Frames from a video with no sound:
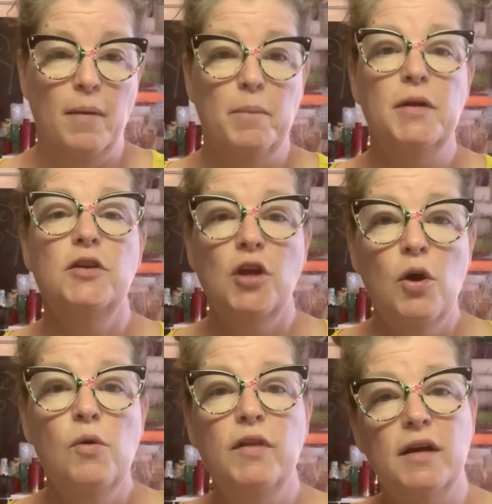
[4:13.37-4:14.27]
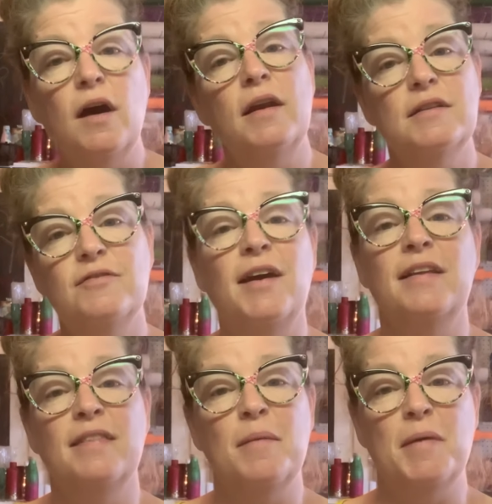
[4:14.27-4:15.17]
But know that God is
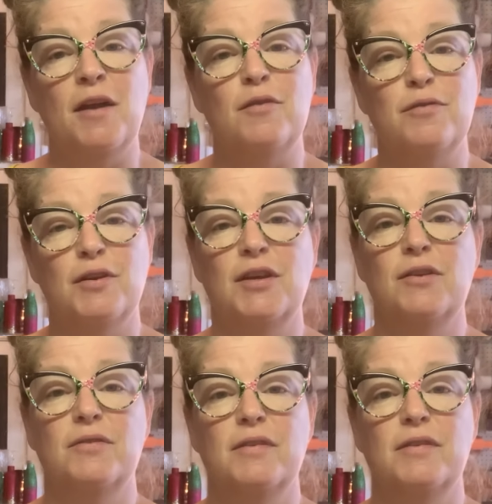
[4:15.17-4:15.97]
fighting that battle for you,